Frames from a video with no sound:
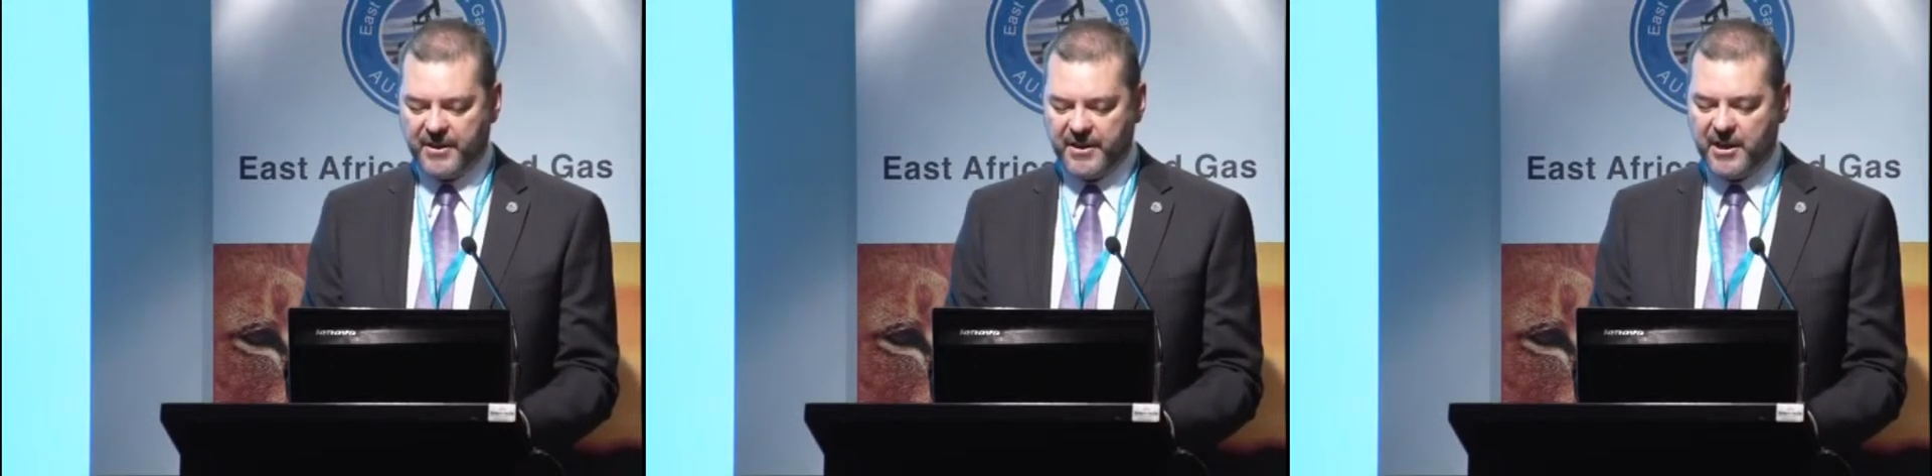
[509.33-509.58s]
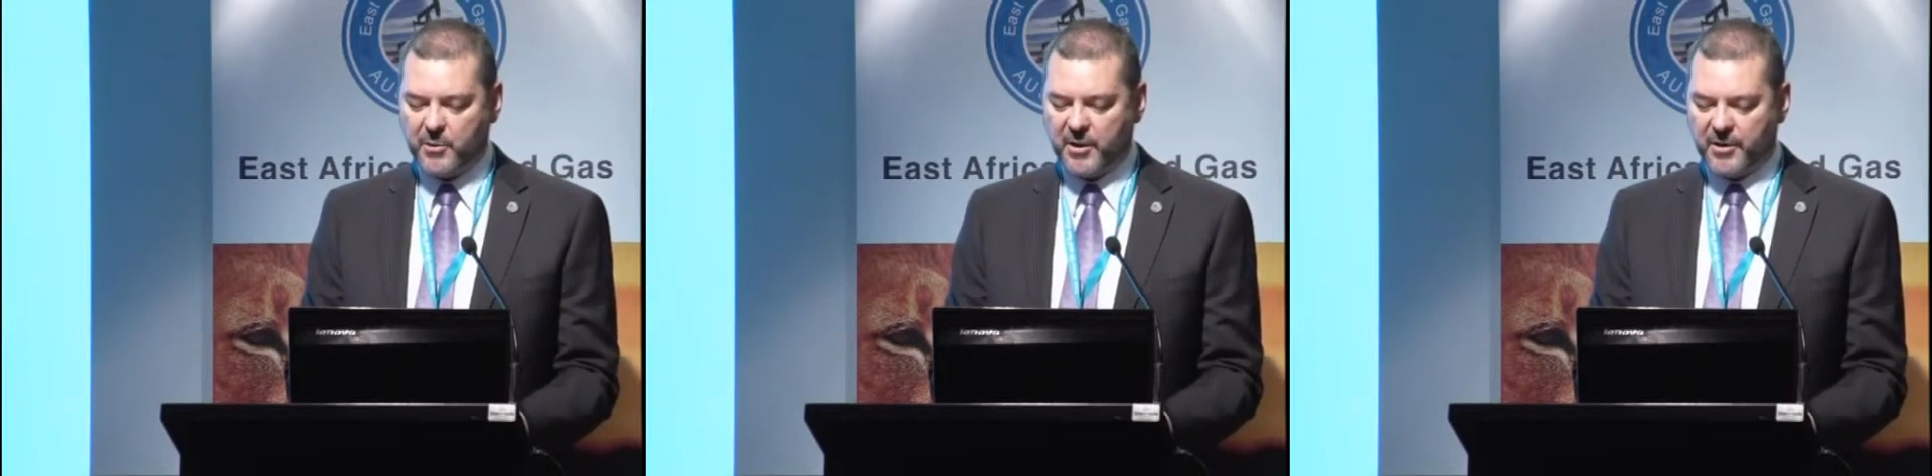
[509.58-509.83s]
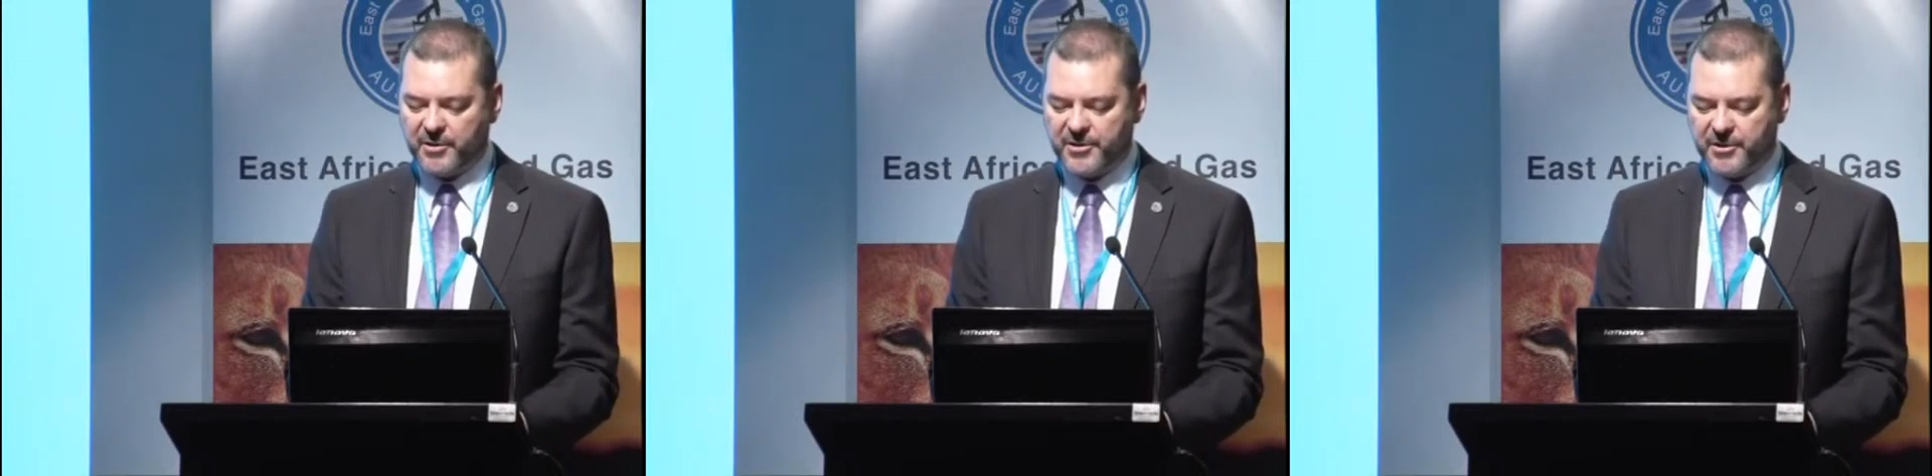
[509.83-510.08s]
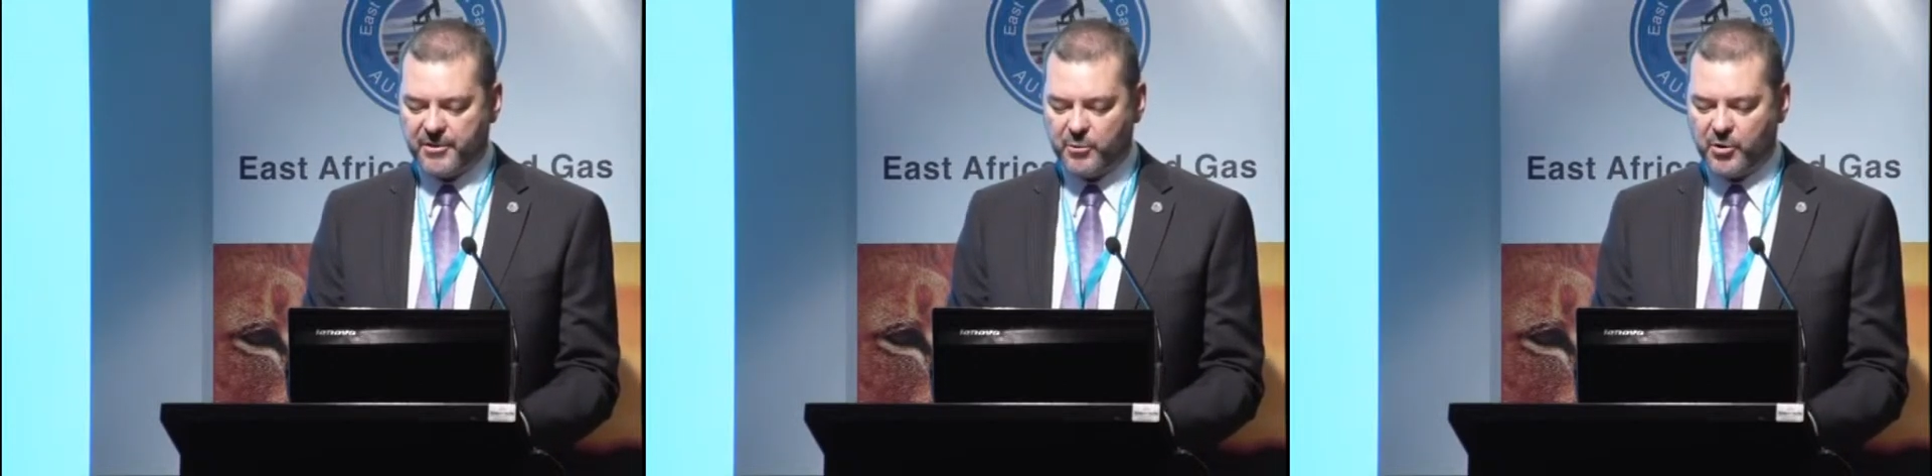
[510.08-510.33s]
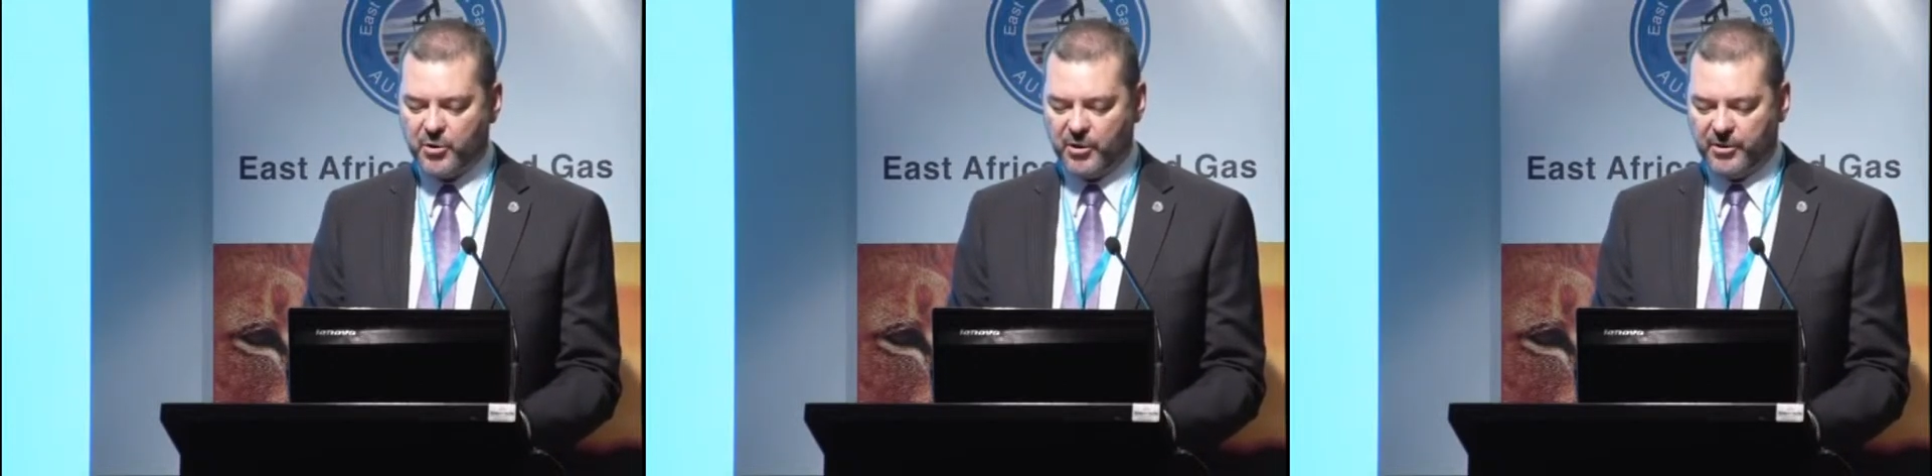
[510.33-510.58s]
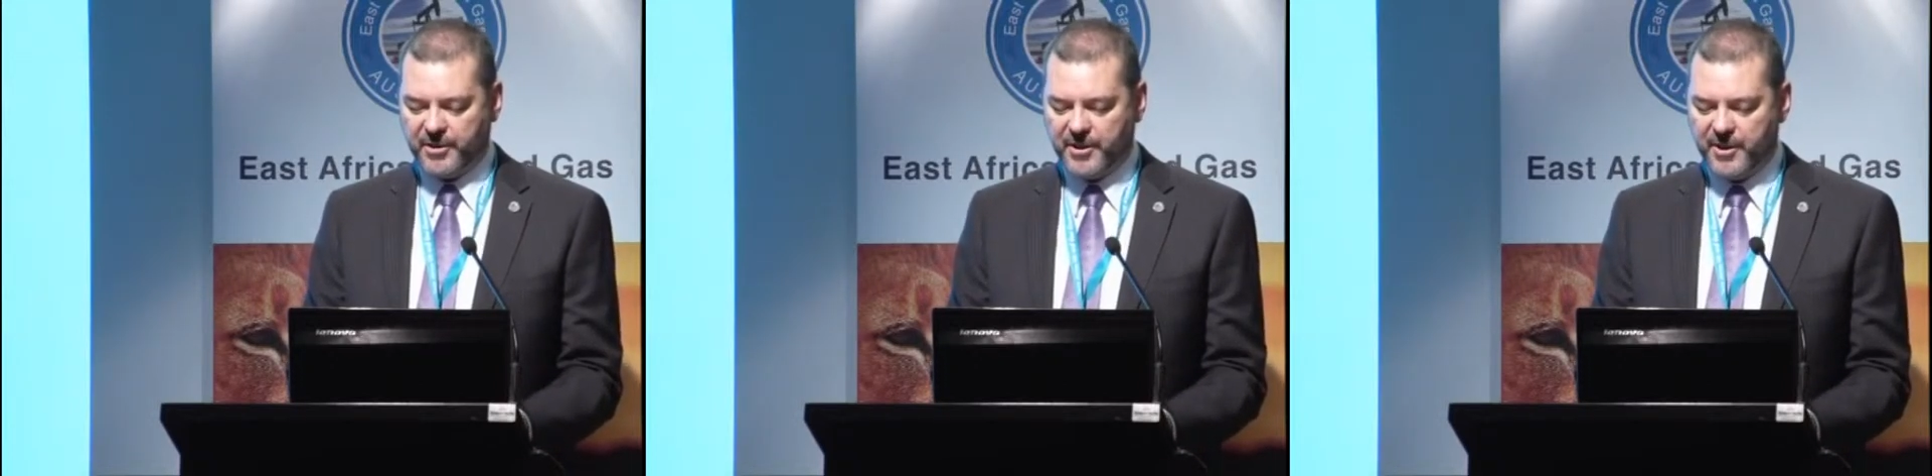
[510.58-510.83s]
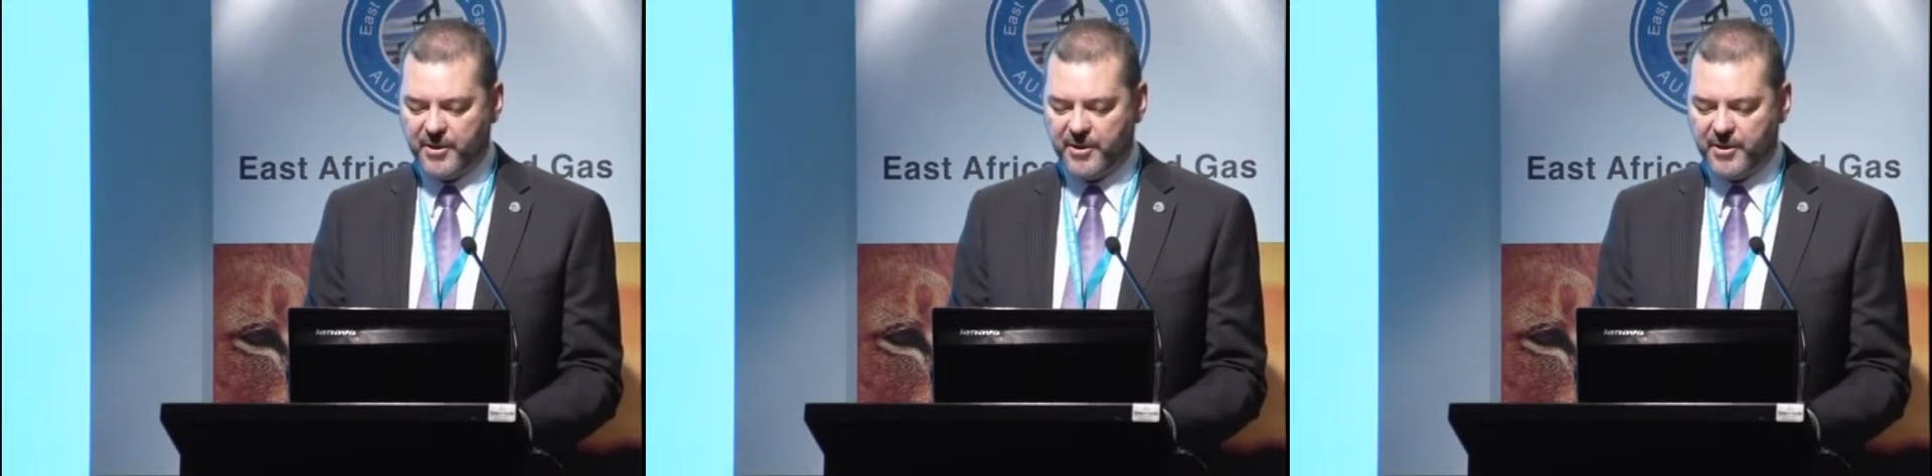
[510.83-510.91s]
than anywhere else in the world,